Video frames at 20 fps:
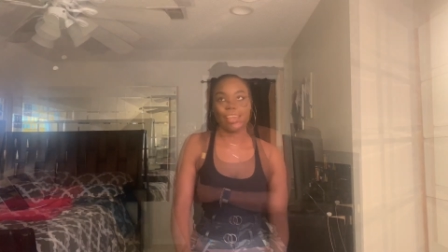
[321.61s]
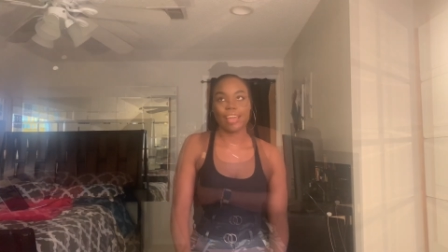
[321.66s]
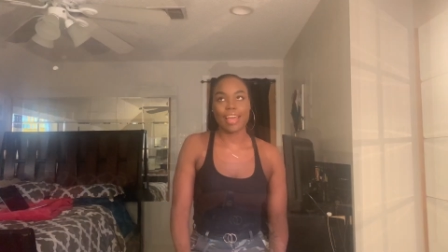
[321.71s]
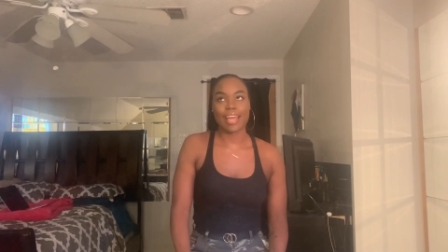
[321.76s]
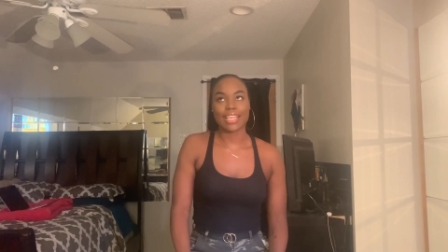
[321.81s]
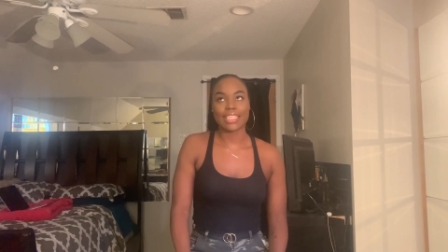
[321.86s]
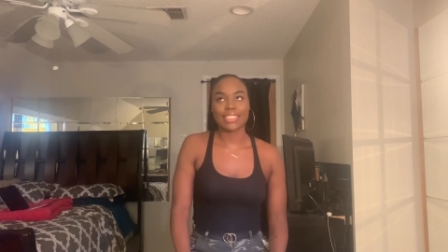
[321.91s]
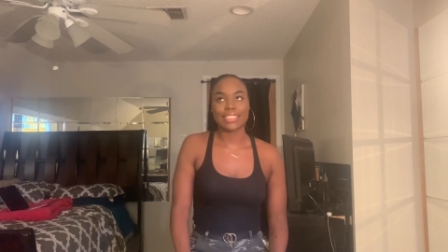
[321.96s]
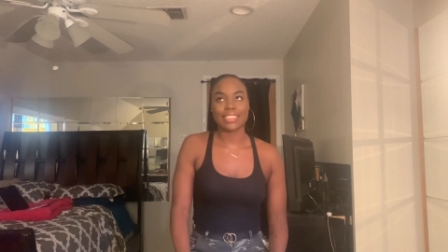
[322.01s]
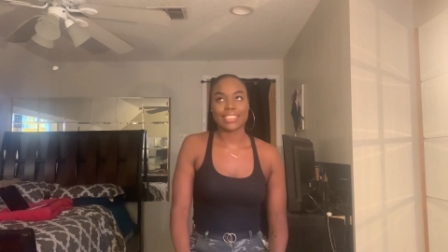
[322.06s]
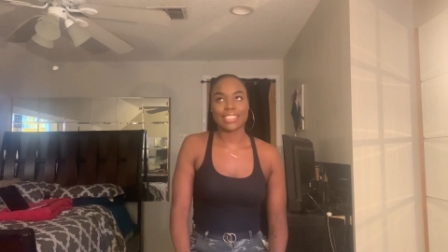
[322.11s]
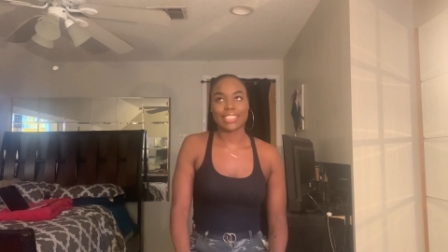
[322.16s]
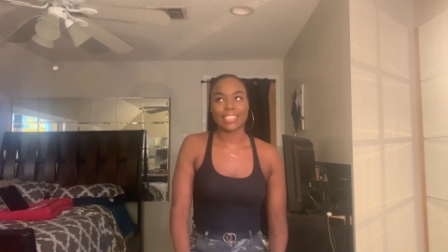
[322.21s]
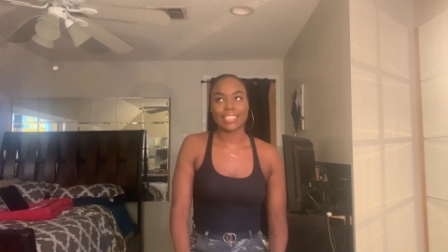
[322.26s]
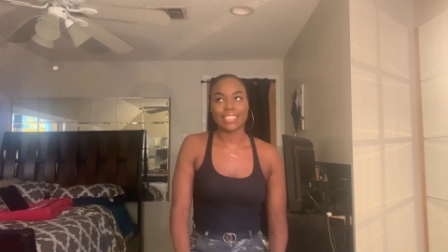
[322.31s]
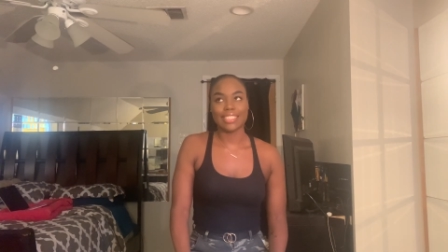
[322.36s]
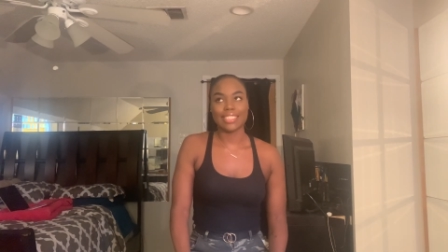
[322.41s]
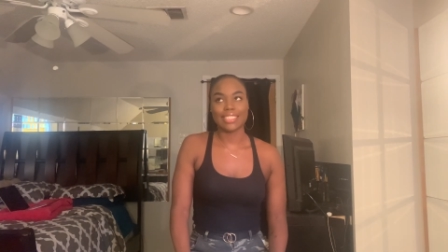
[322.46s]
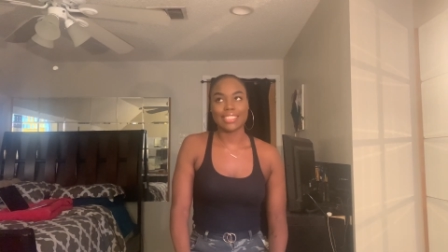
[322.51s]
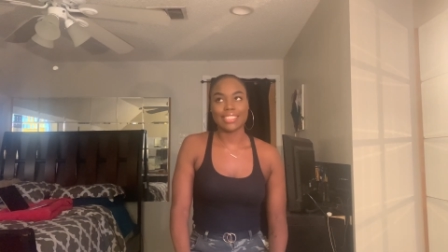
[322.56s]
I
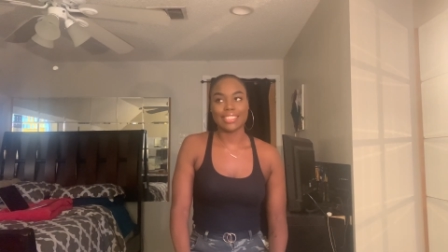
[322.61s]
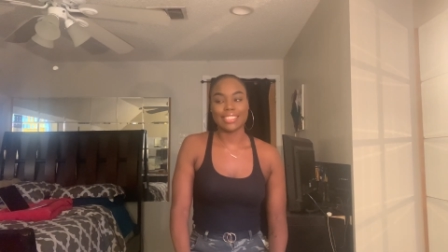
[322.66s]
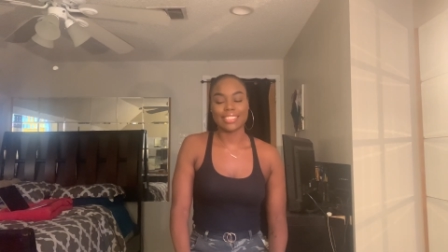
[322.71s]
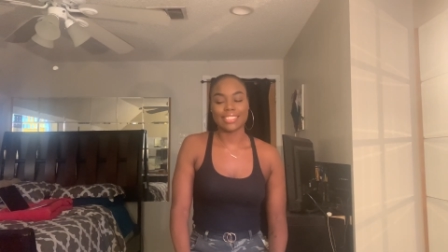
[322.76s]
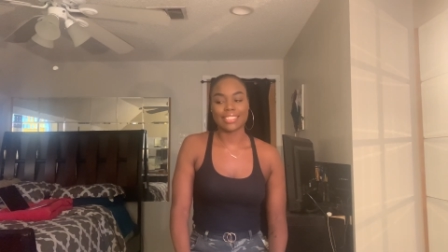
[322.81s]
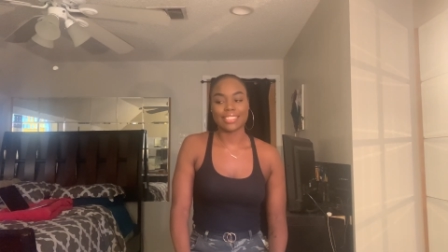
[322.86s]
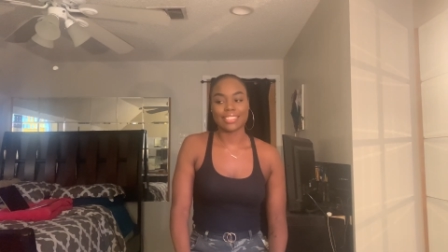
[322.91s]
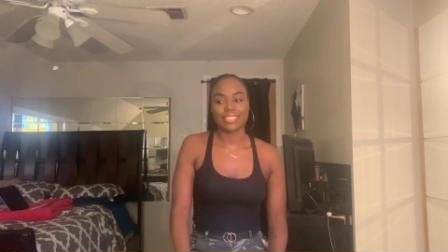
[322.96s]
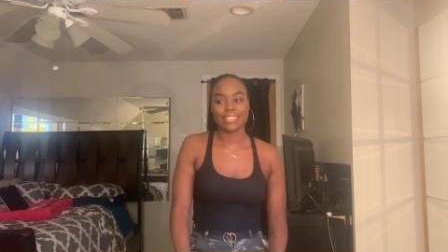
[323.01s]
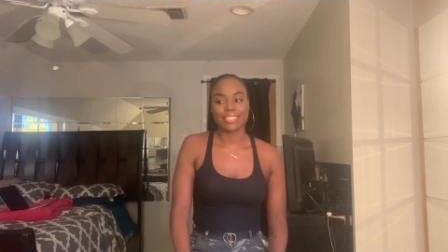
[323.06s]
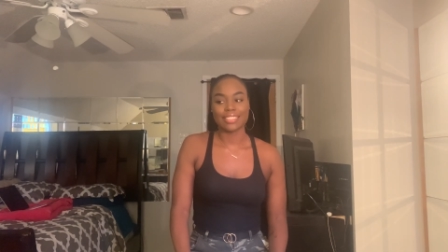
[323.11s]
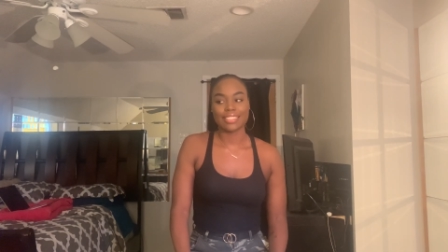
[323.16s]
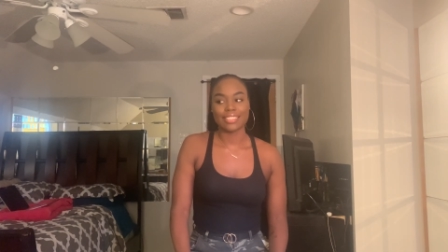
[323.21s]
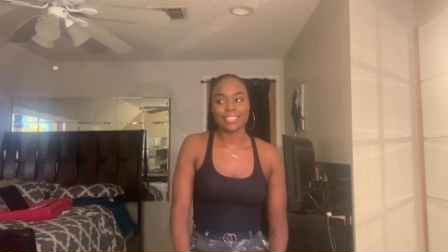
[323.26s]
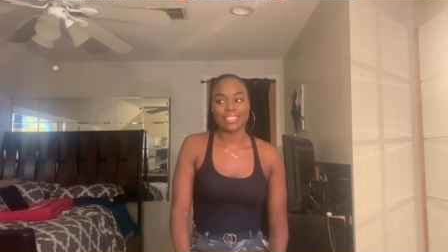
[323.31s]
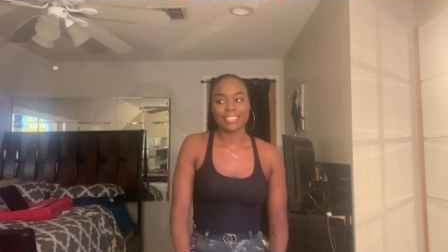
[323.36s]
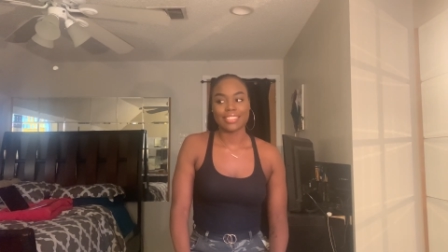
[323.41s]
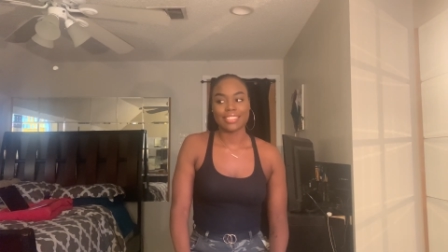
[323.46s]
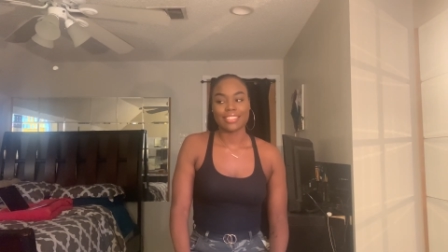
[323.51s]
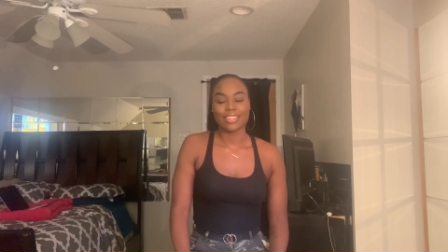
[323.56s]
studied
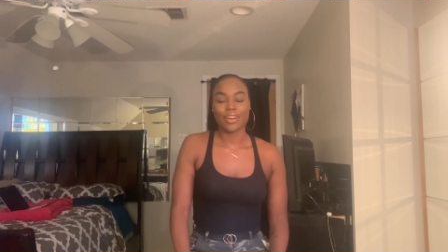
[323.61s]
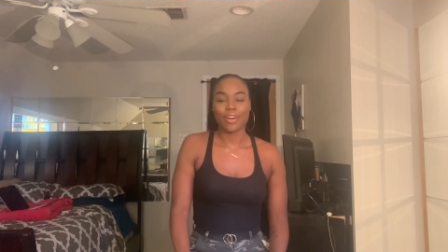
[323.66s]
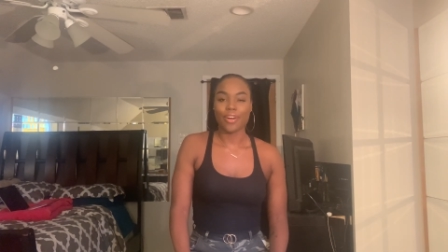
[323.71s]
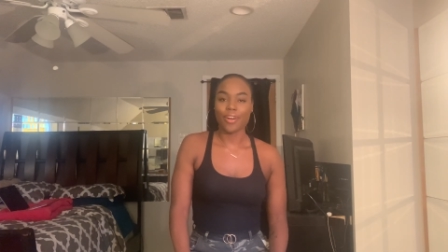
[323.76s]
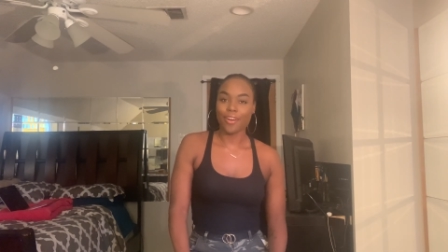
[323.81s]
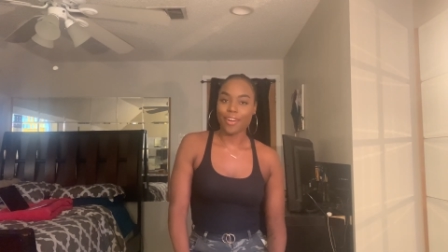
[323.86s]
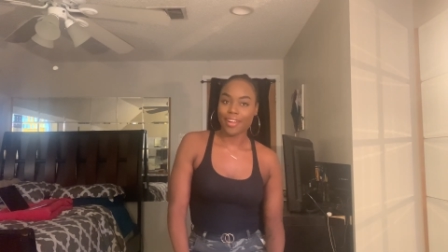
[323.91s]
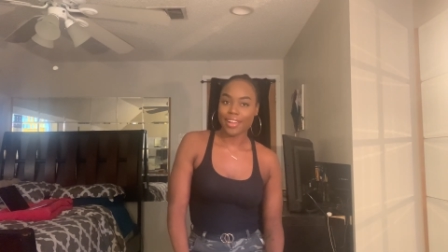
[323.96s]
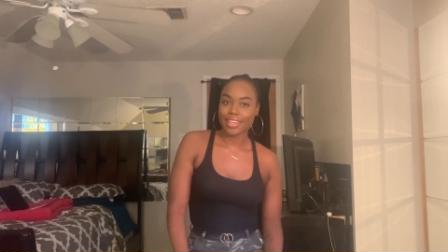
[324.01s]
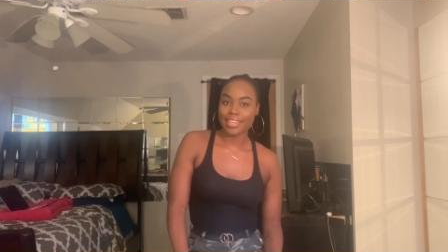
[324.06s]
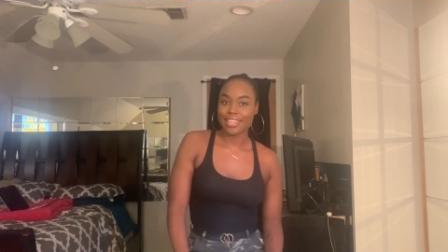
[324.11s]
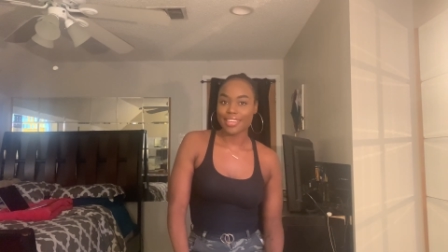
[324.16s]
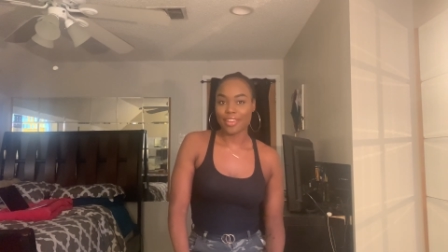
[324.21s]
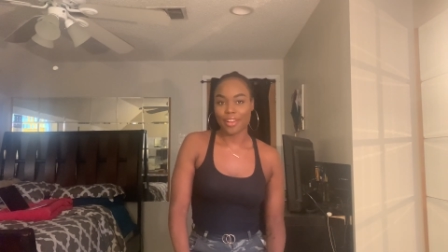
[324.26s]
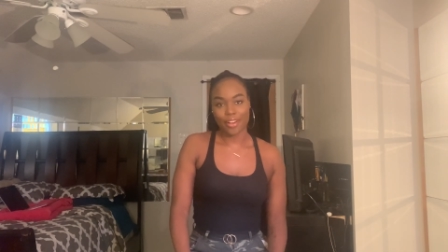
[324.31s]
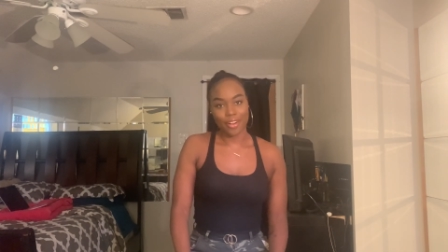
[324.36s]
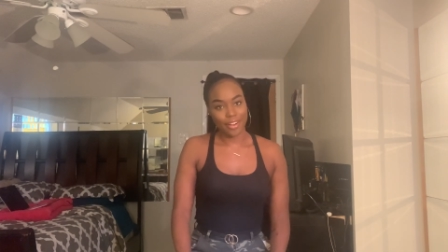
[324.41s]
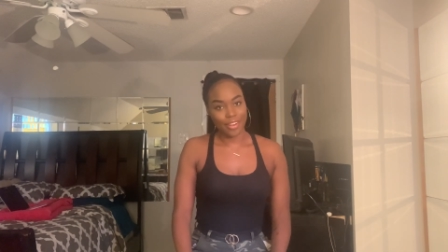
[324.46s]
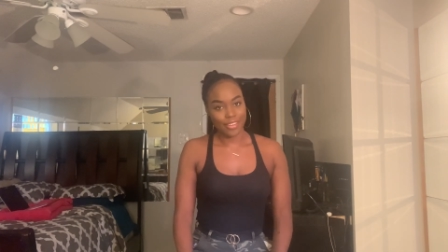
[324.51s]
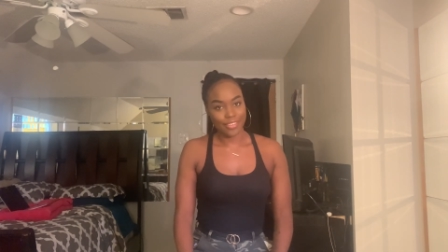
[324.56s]
on and
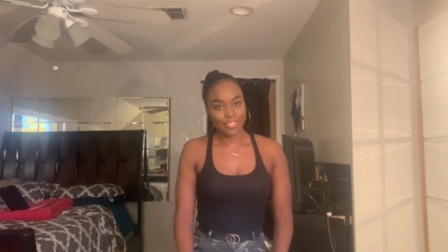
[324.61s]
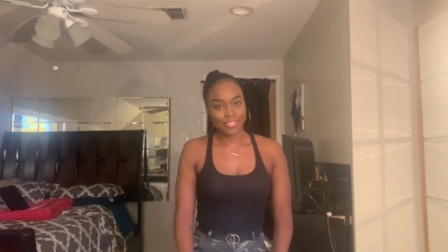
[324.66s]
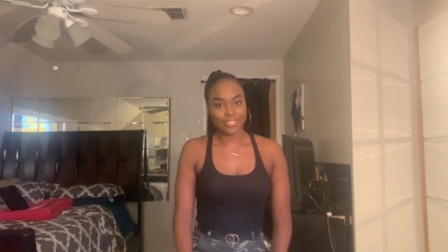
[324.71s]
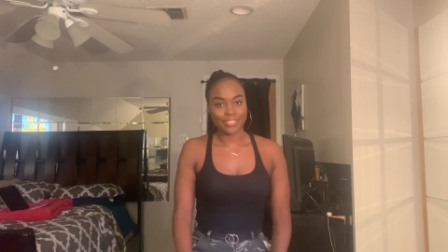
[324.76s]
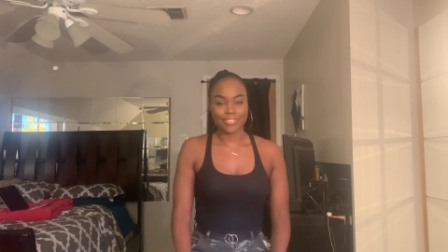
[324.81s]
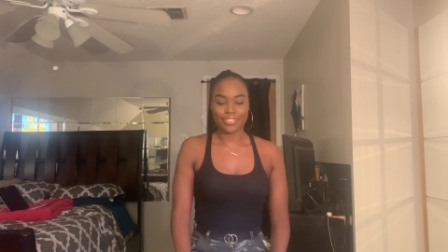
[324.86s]
off